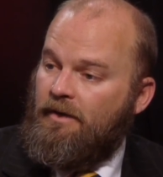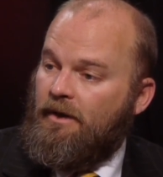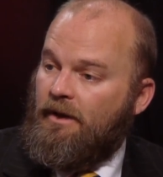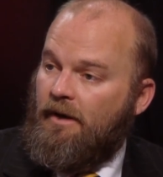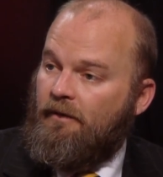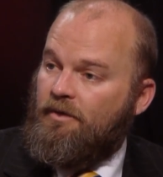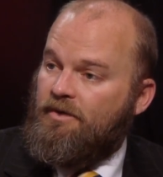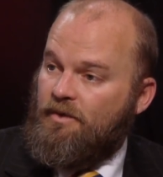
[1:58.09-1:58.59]
the
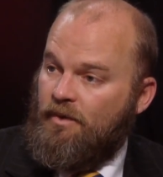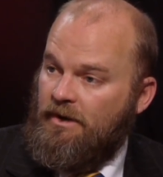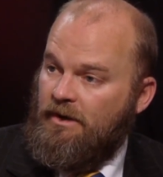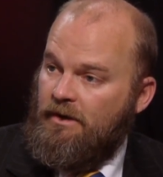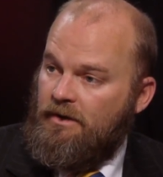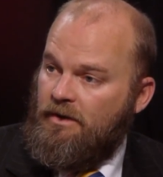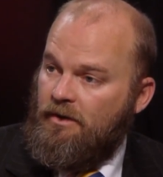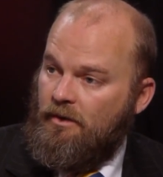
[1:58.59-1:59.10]
levels we
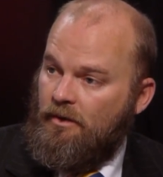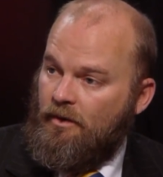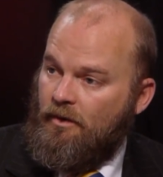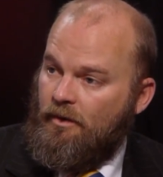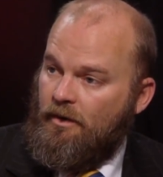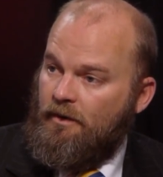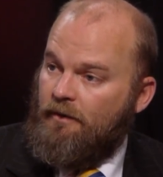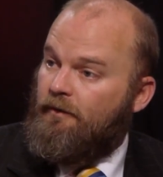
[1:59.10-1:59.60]
need to in
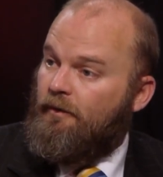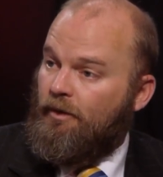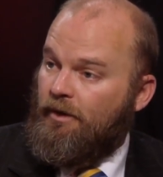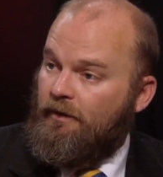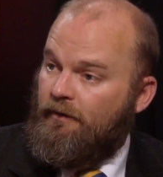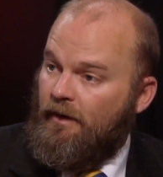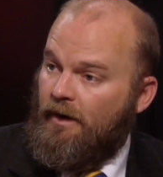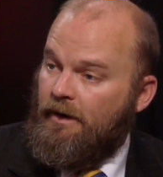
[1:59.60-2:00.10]
order to fully
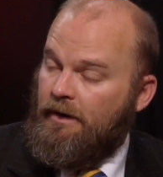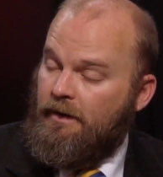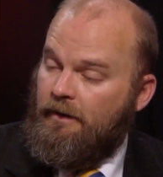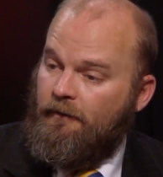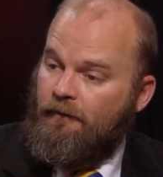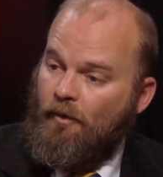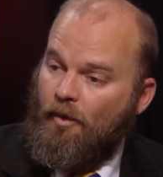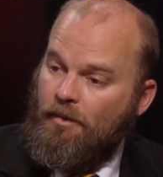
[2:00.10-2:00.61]
fund the
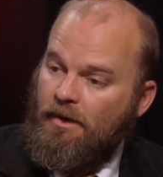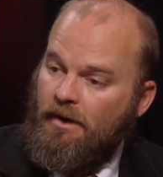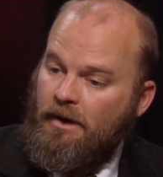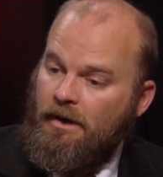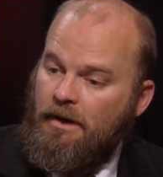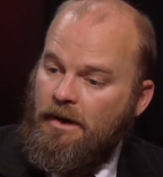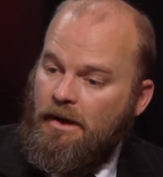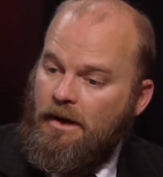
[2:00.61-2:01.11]

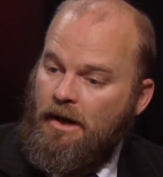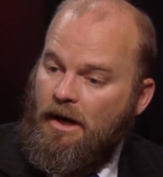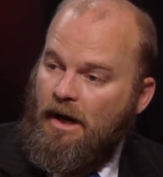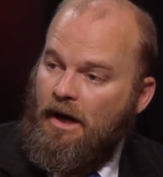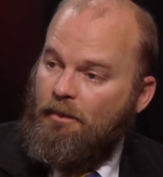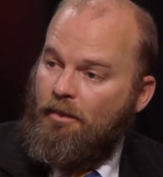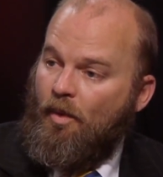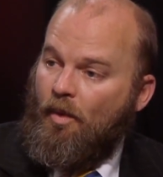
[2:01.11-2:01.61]
formula,
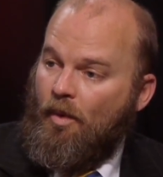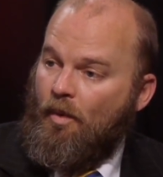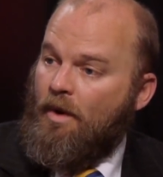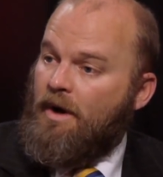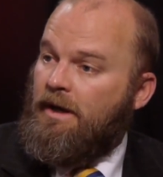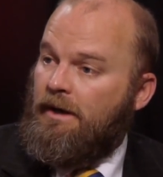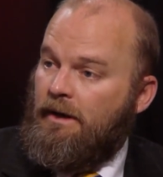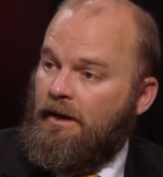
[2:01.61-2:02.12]
but we're
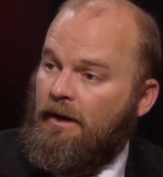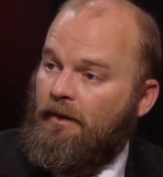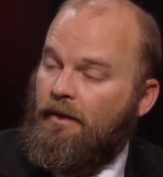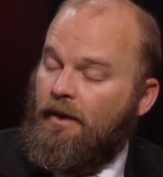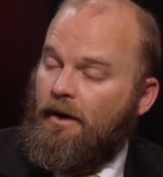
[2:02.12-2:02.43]
working to get